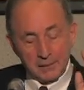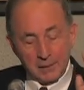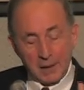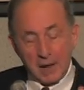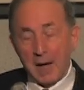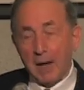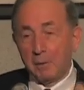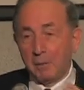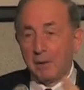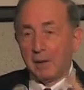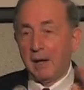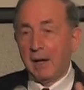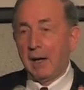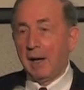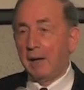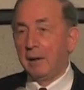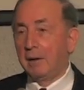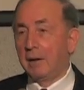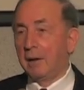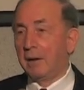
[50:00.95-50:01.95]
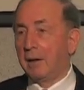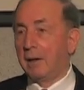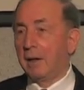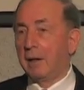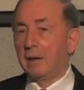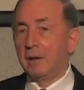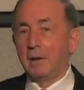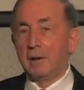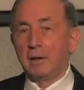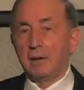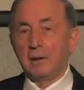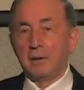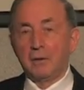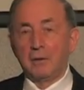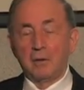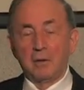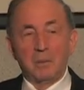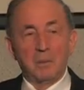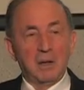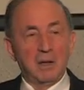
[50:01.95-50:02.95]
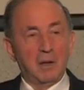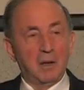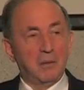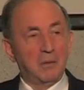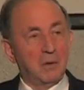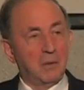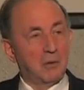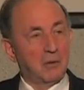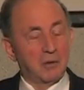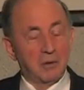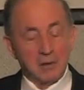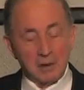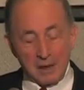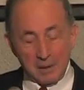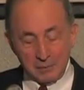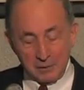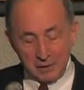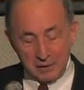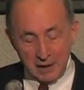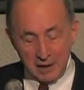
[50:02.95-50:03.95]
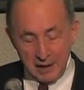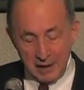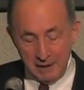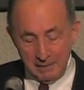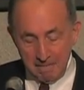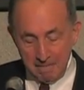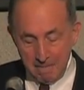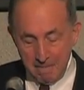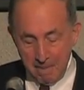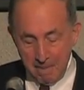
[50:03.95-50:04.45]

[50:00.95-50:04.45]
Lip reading: I'm glad that so many of you showed up today.